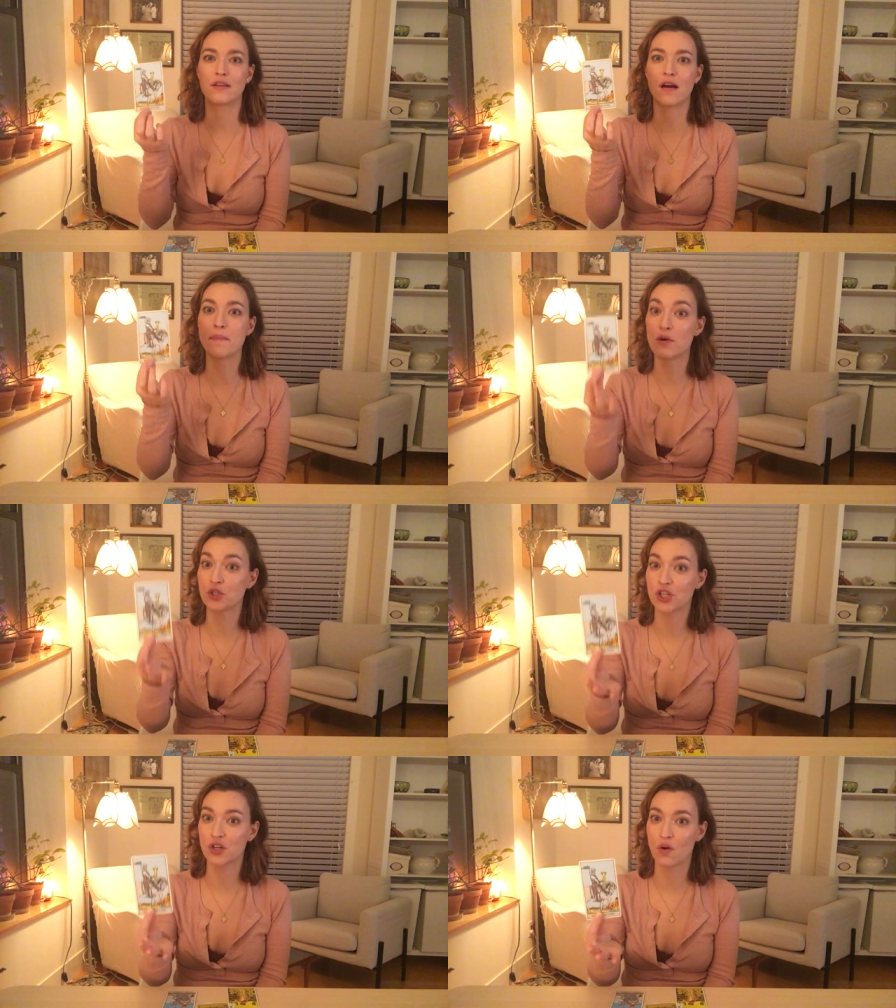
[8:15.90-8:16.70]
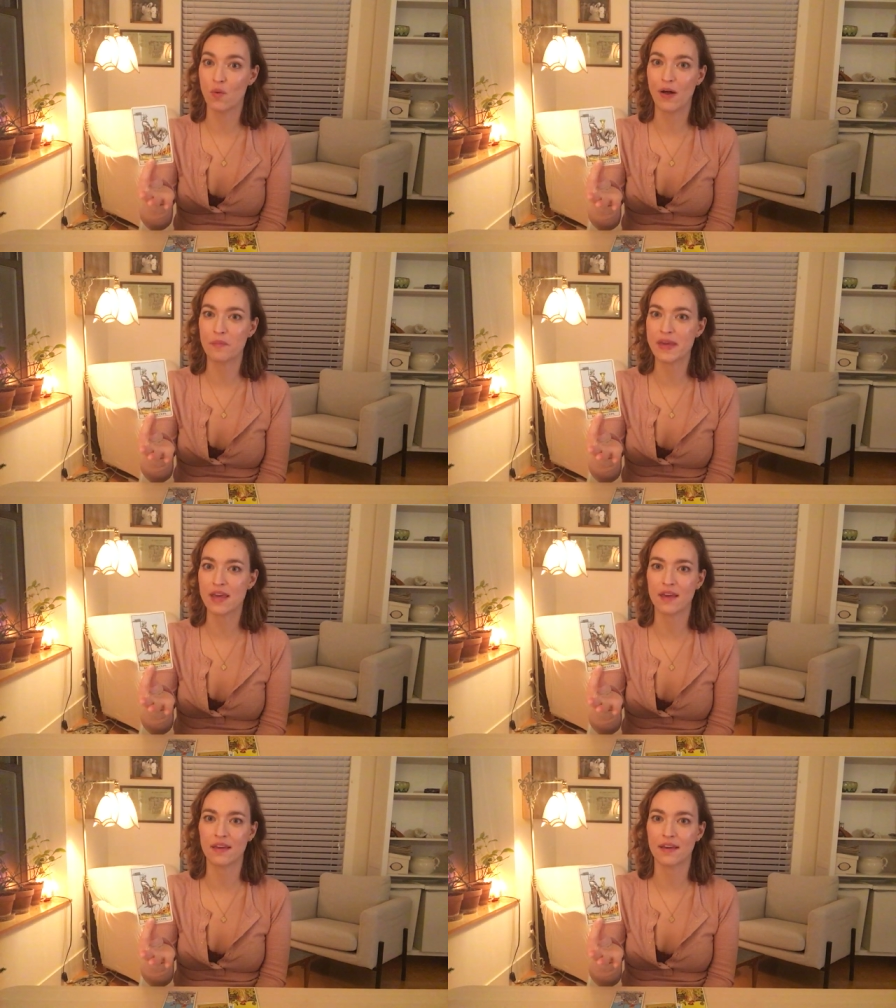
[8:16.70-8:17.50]
emotional
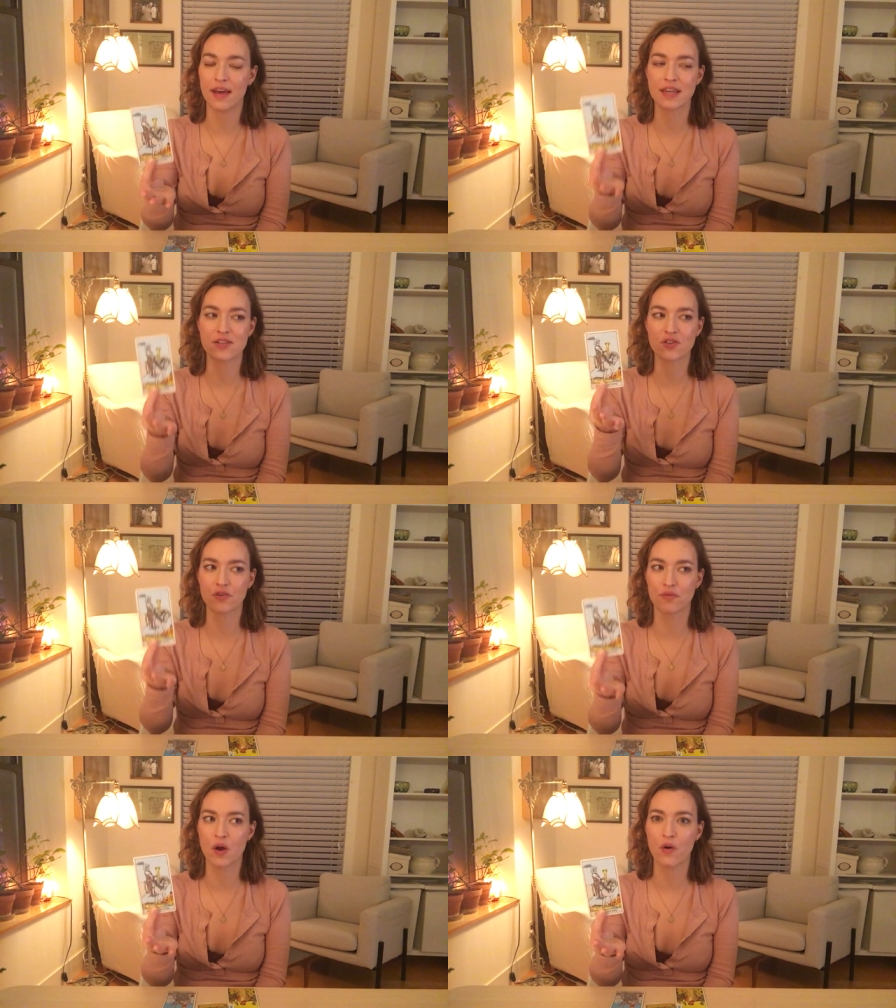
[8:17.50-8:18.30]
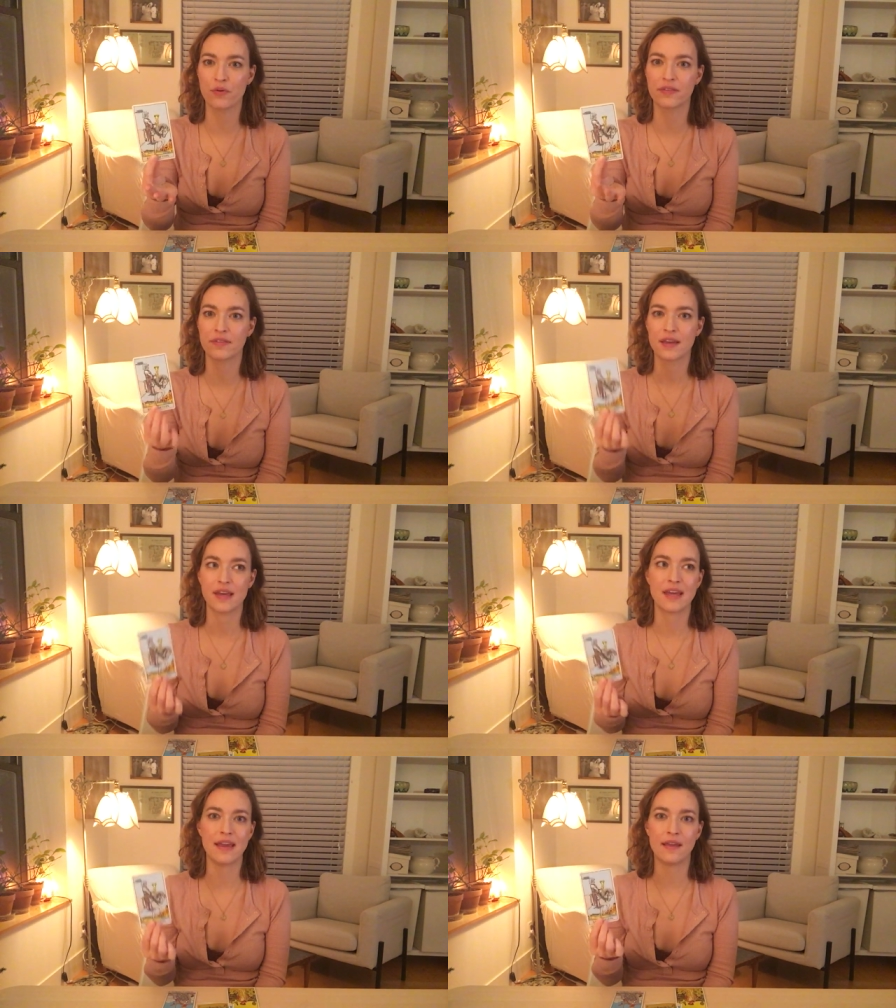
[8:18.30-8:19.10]
well-being and growth,
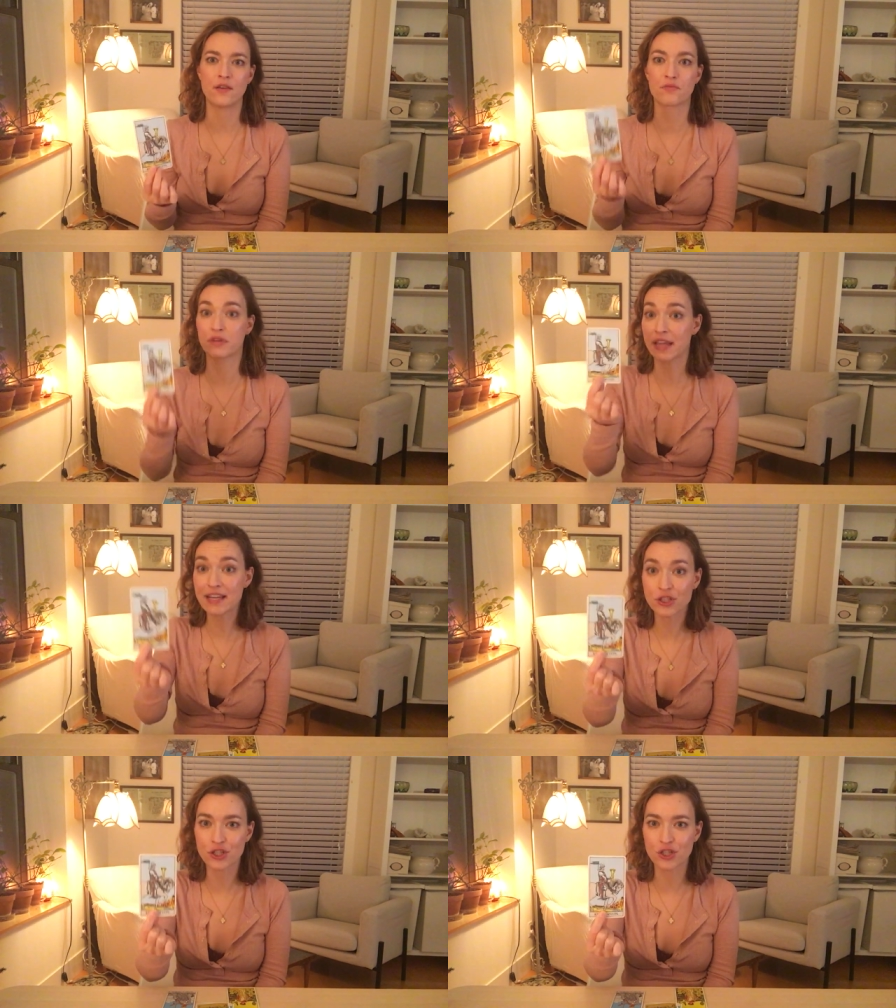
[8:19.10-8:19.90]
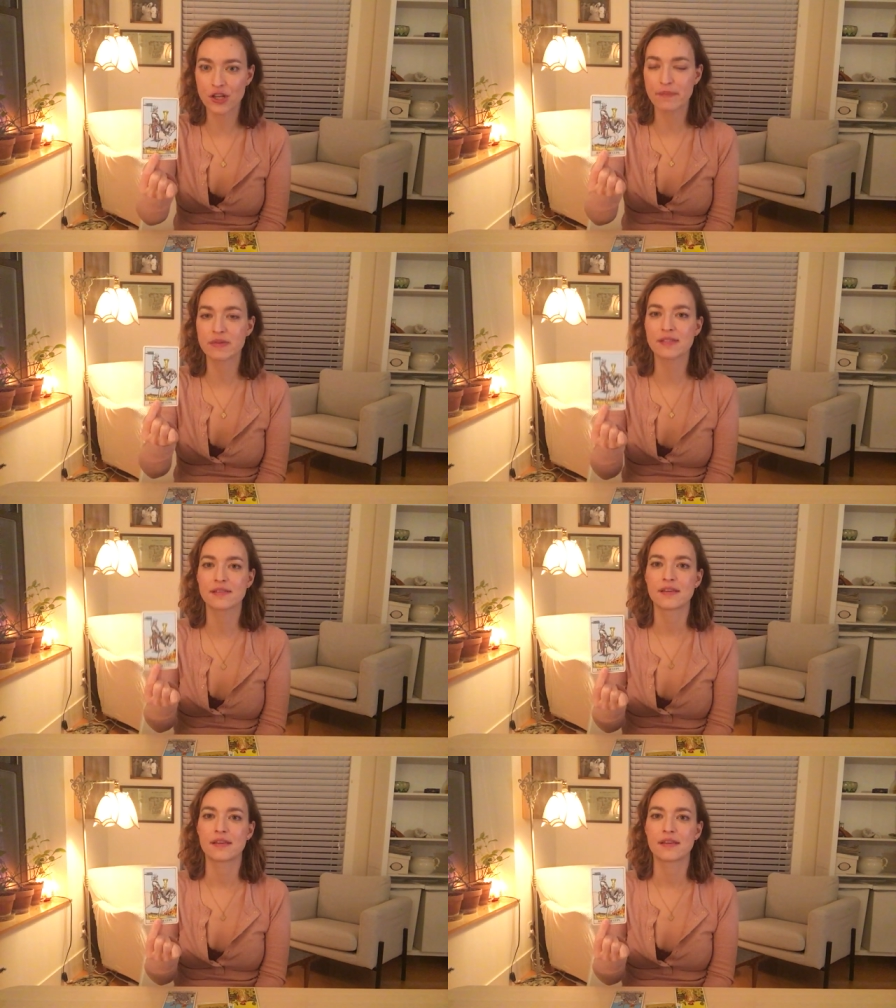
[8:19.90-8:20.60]
in relationships.